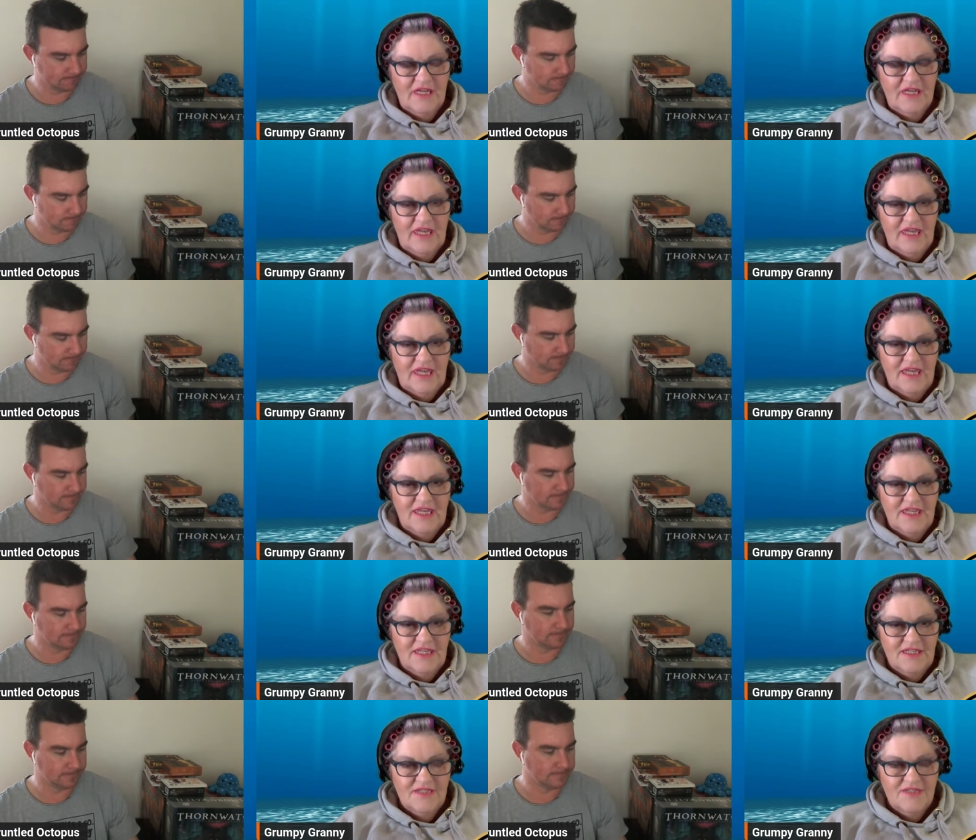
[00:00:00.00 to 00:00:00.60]

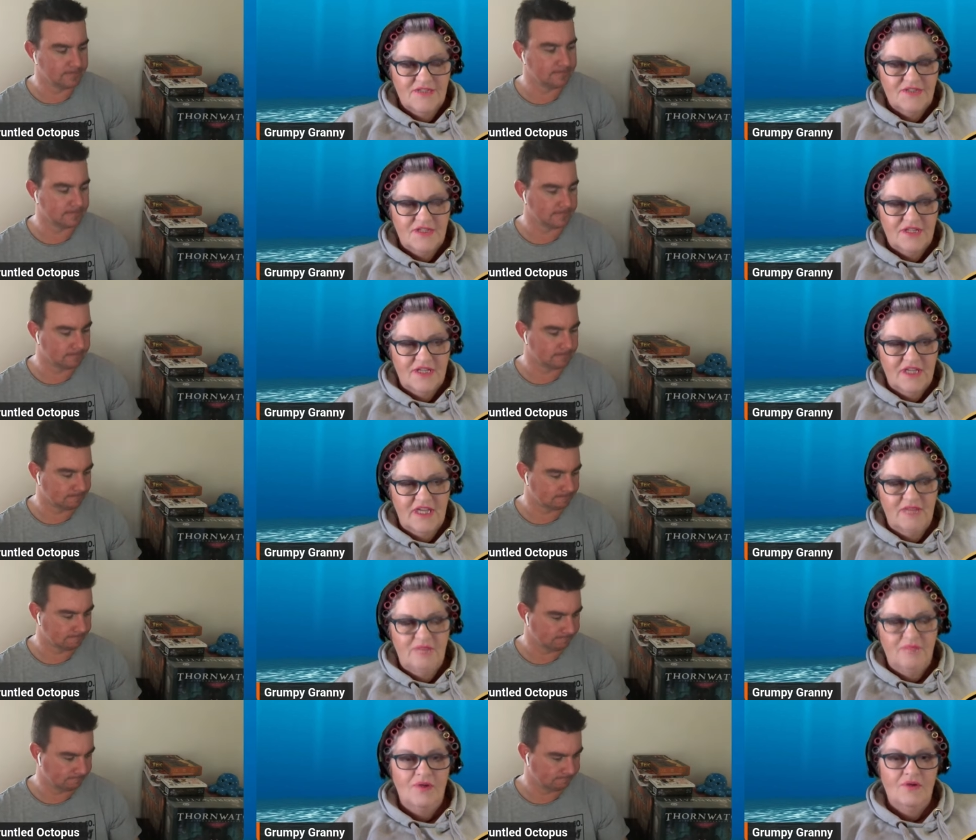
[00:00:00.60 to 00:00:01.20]
Speaker 1: is
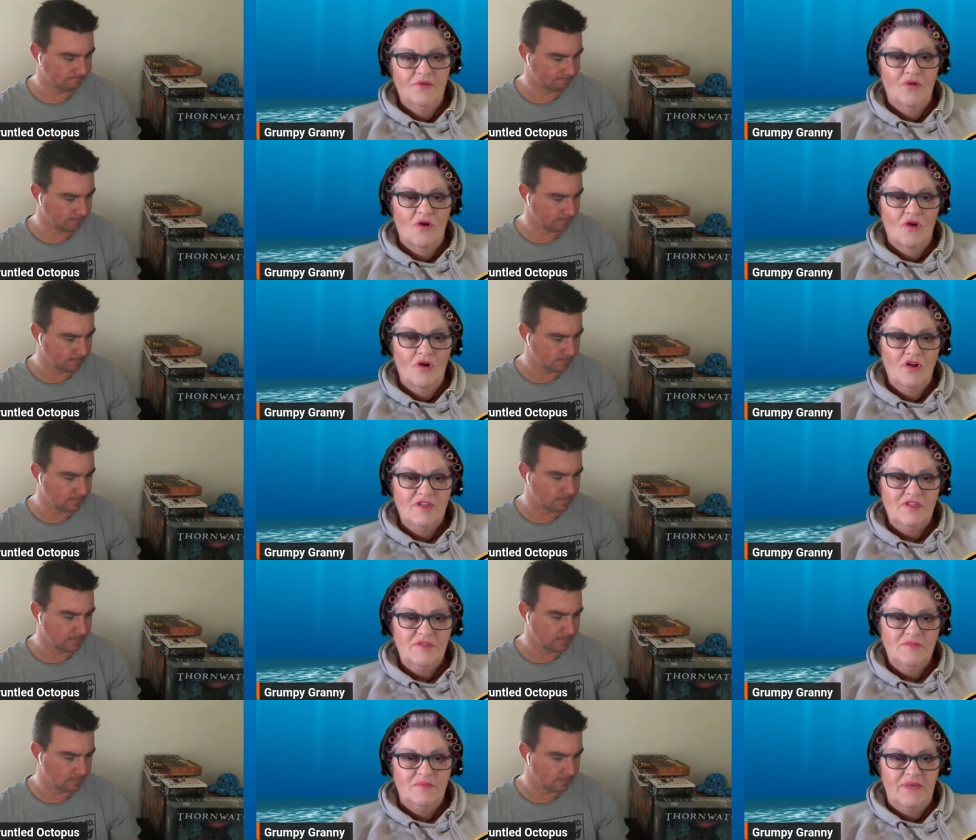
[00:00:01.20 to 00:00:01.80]
keep your
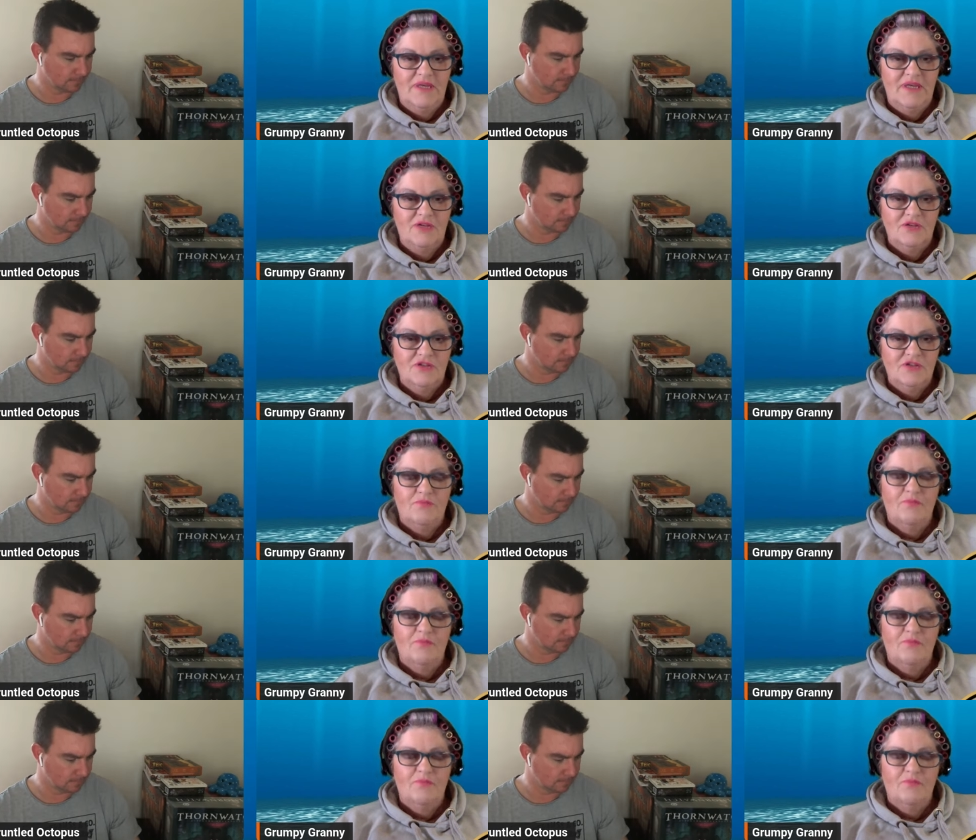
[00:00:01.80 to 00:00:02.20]
eyes peeled.